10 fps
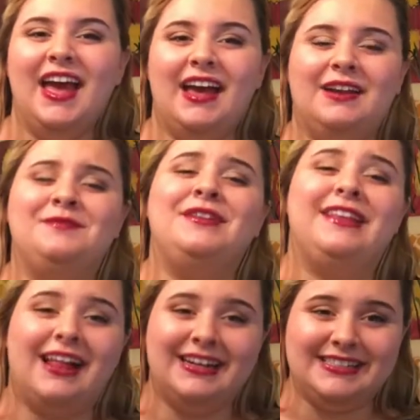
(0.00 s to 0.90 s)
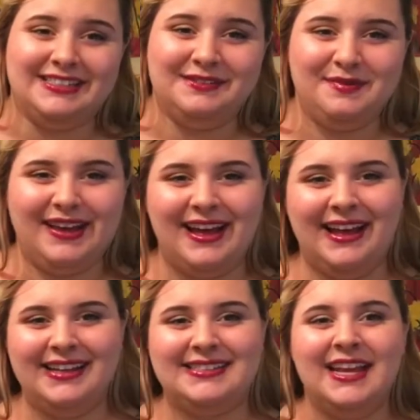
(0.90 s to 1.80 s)
and I'm really glad I didn't,
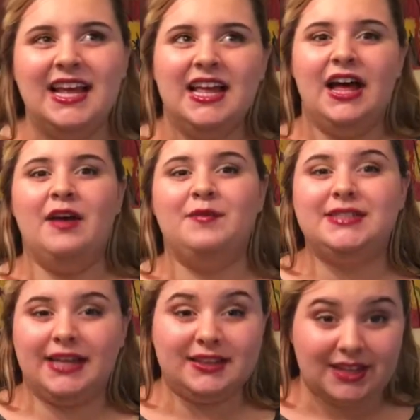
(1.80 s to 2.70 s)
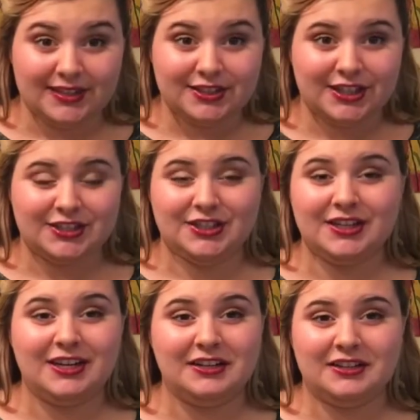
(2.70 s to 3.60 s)
because to get LUSH
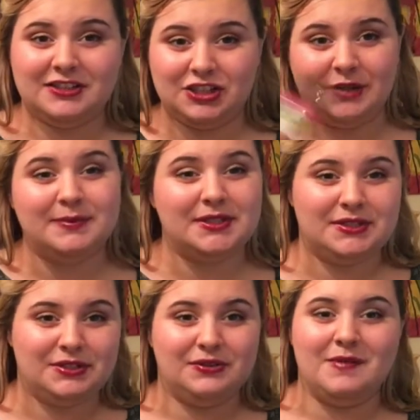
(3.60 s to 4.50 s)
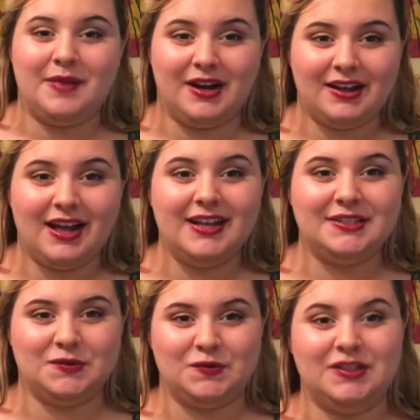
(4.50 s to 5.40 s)
Kitchen shipped to America
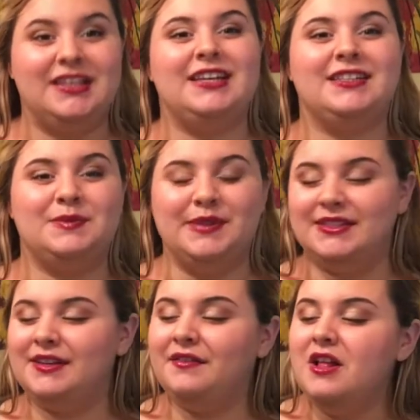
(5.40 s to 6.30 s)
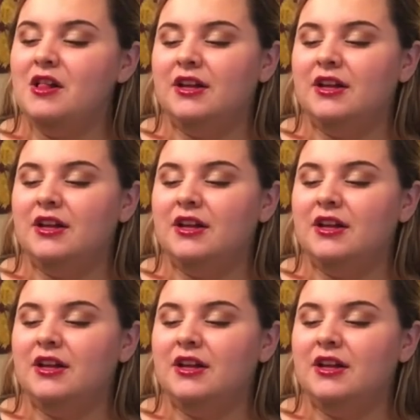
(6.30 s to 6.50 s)
is really expensive.